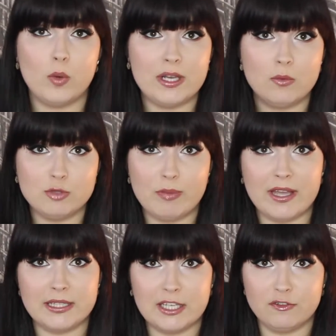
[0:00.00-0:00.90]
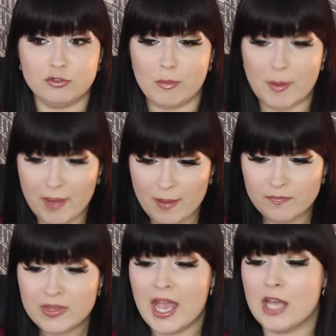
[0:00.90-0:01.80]
when I was buying gift for my
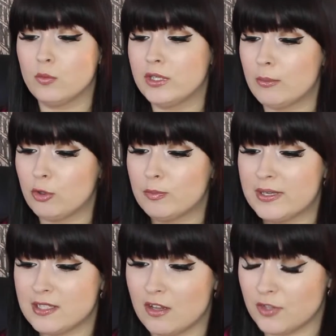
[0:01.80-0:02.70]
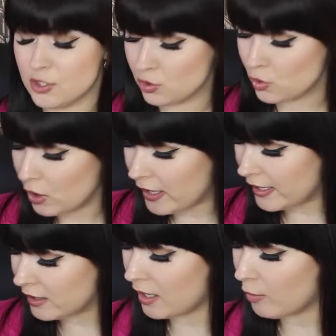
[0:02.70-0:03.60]
mom, and when I bought myself this
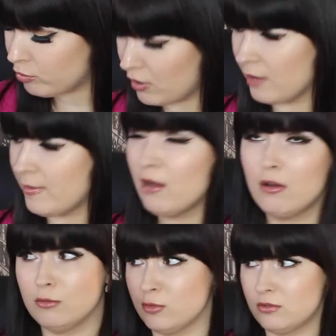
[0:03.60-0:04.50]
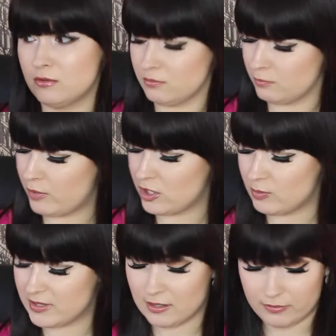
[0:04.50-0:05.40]
Guerlain primer, almost
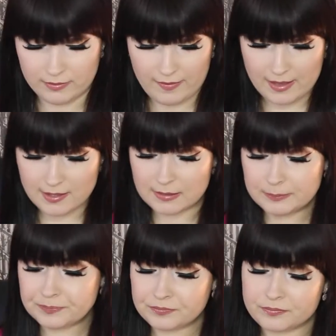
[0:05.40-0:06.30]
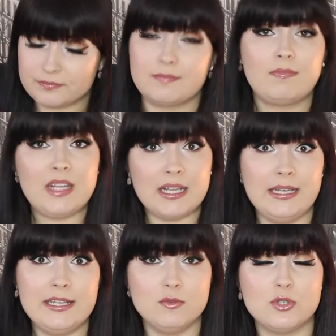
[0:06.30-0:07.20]
punched myself in the face. The
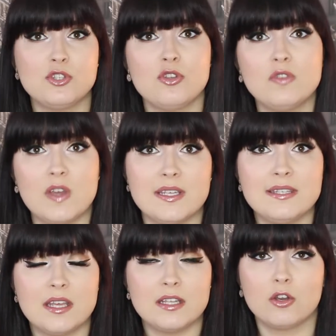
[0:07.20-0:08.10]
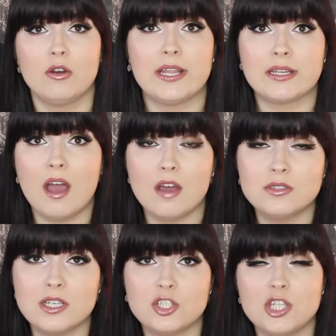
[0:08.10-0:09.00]
lady was so nice at the Guerlain
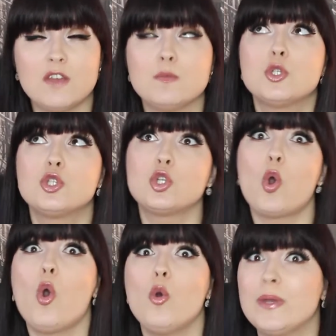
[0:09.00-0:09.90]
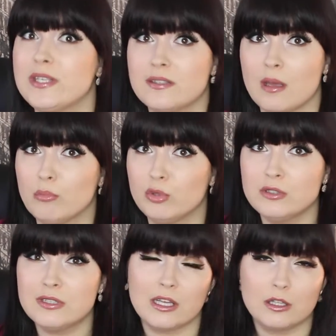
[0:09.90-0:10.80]
counter, and she gave me so many
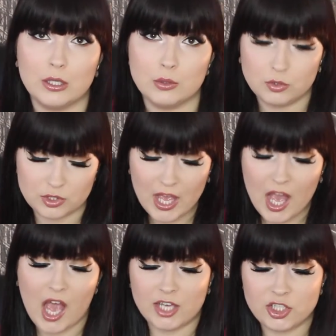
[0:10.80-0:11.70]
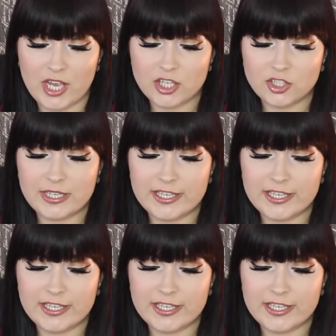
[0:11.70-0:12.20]
samples, like loads, and she actually